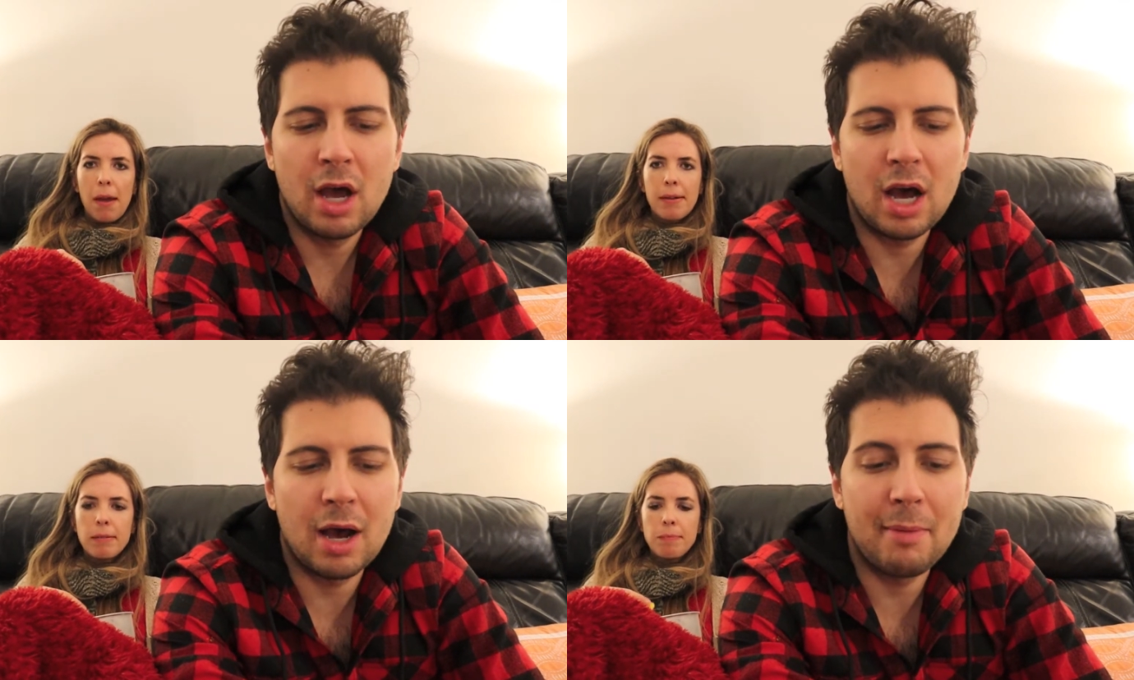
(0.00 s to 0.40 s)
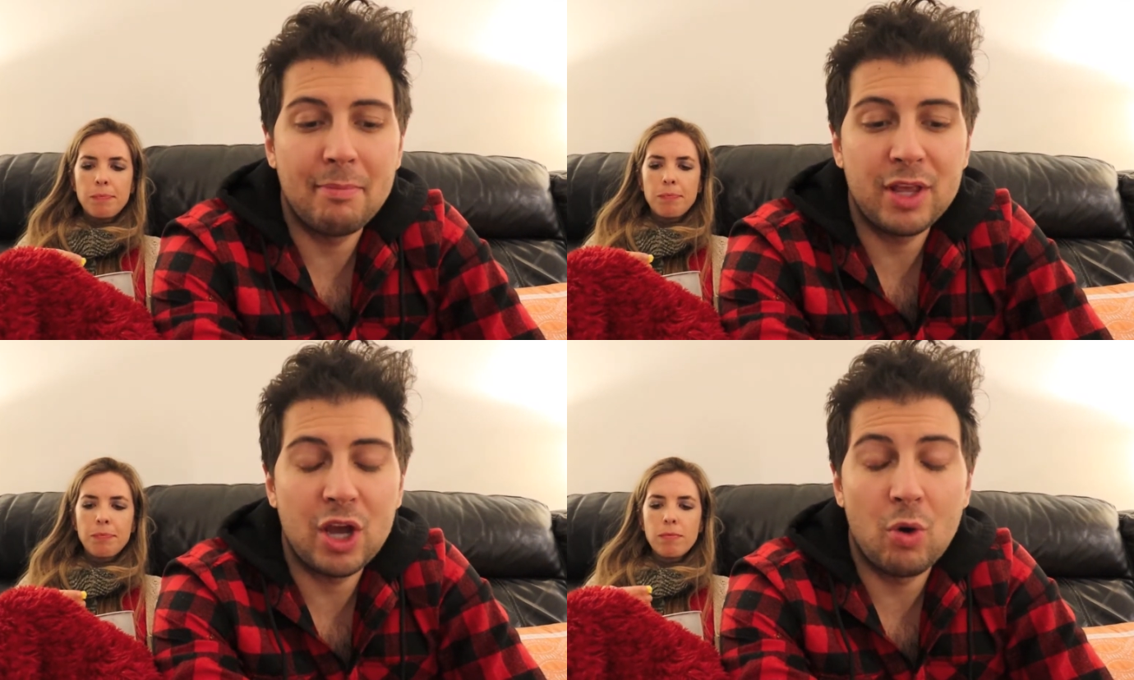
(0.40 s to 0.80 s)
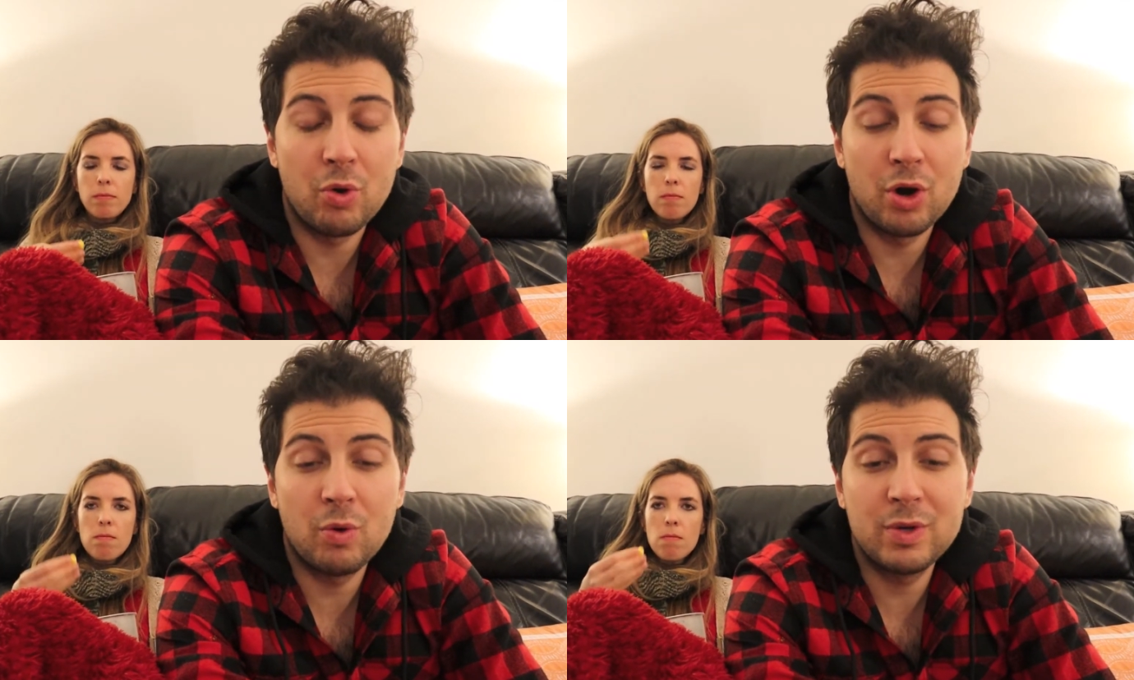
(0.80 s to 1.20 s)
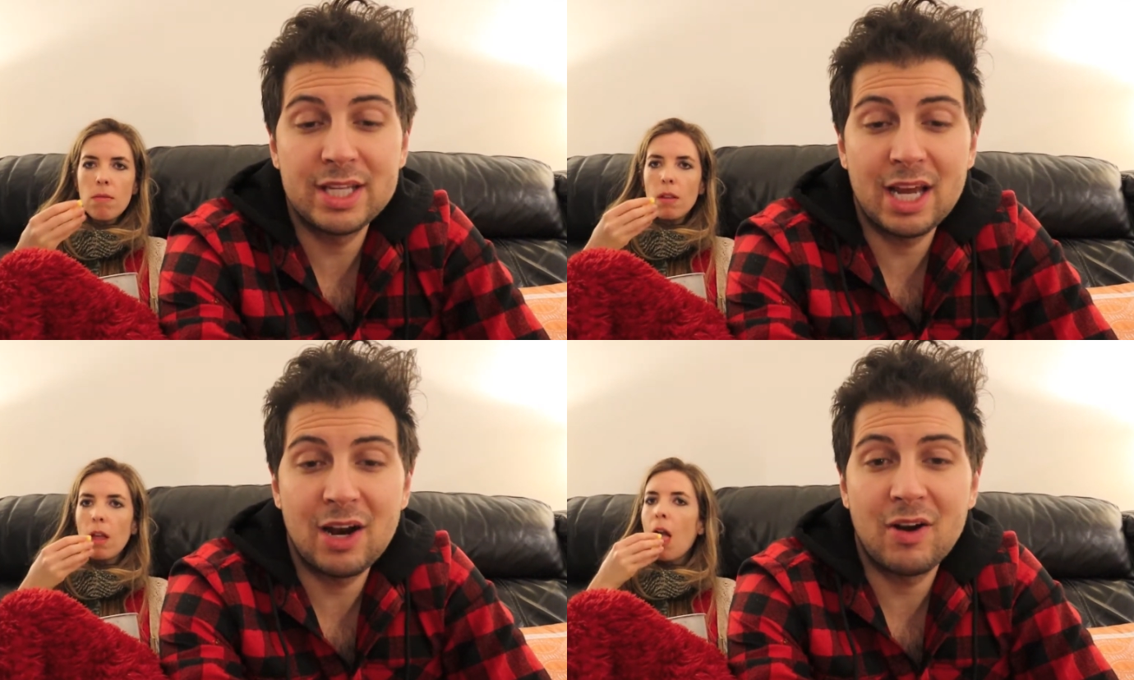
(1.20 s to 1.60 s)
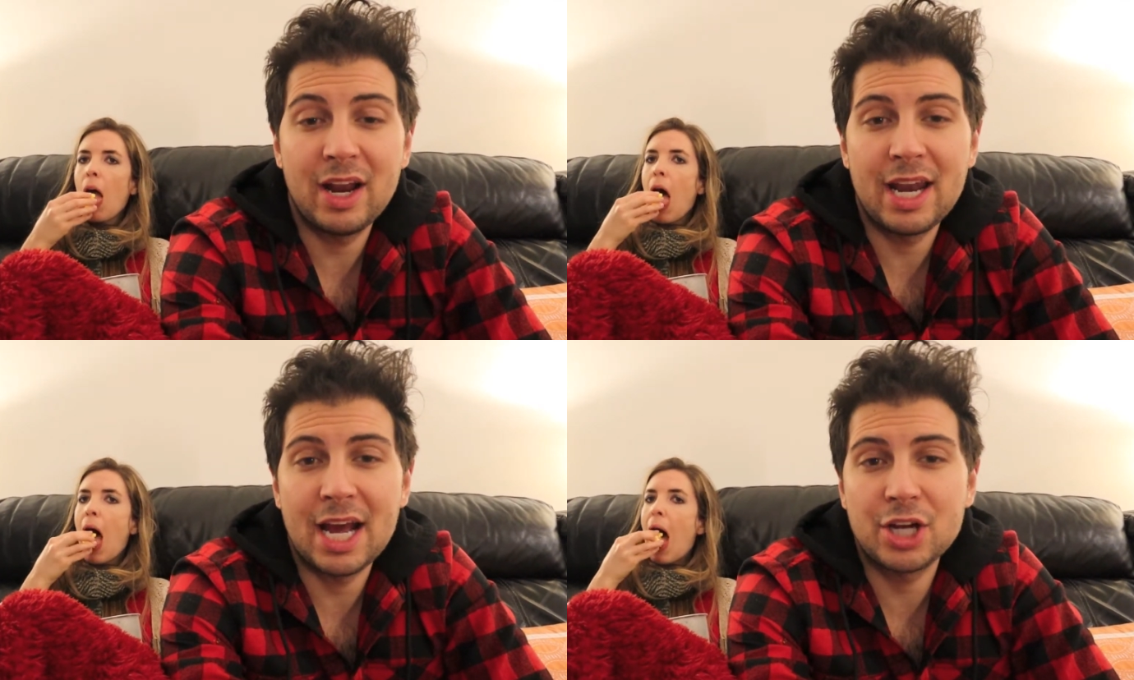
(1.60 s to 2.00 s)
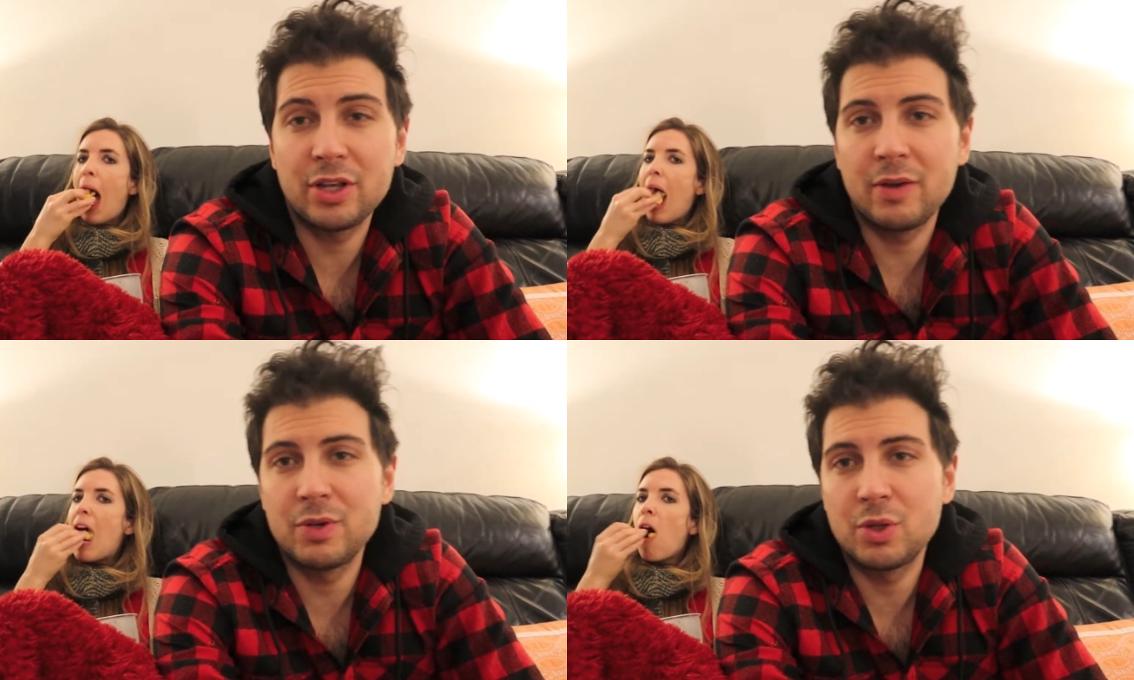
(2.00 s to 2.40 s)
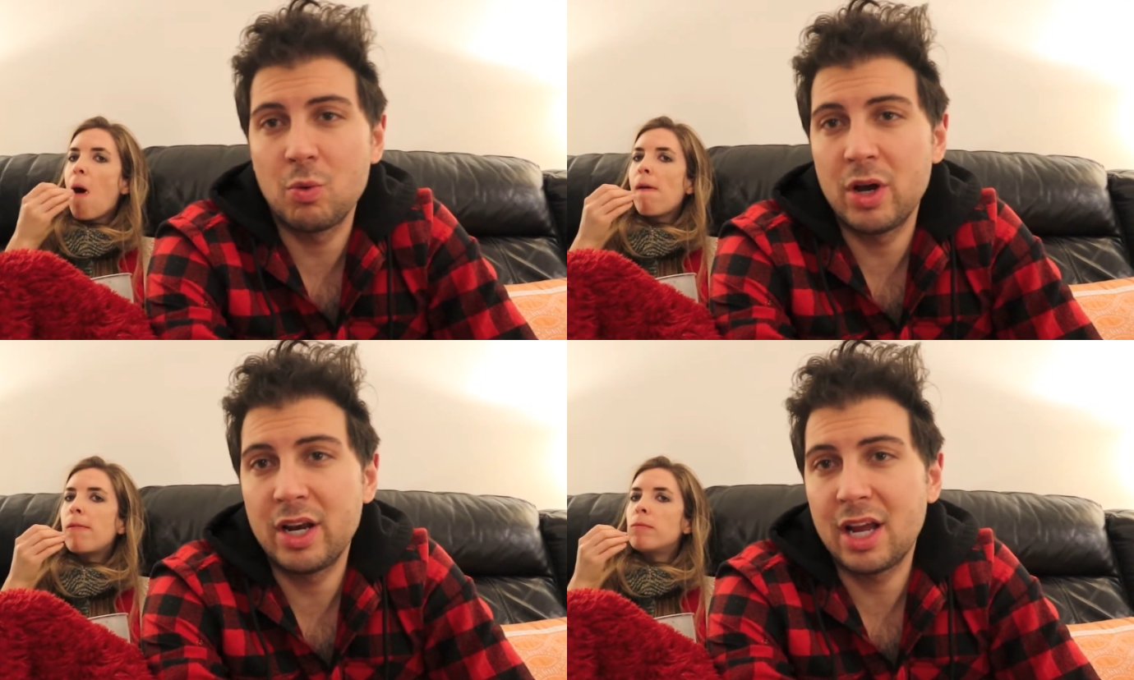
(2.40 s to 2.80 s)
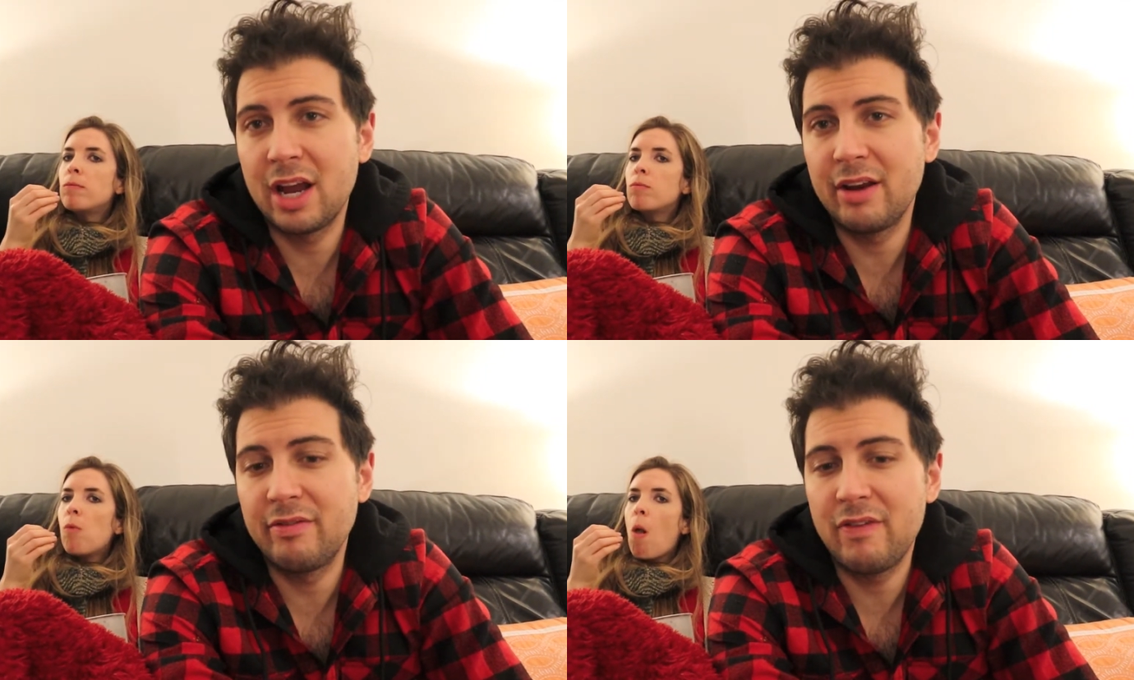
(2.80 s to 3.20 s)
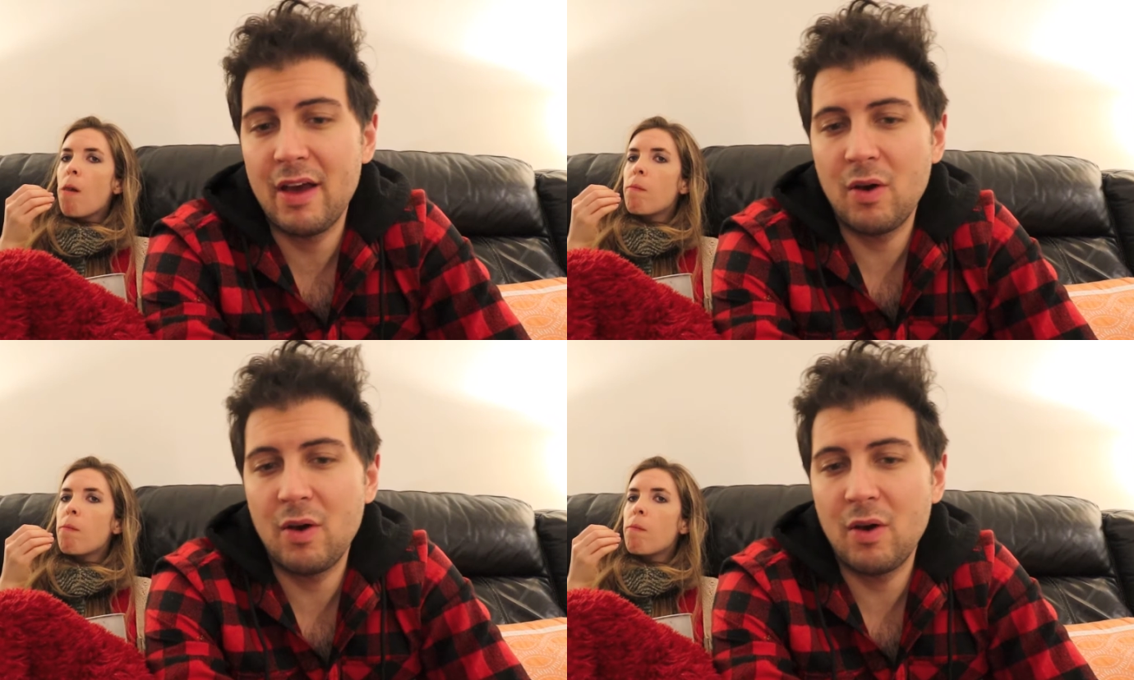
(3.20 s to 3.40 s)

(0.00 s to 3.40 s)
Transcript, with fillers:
Speaker 1: Um, the owner was there and actually was the one kind of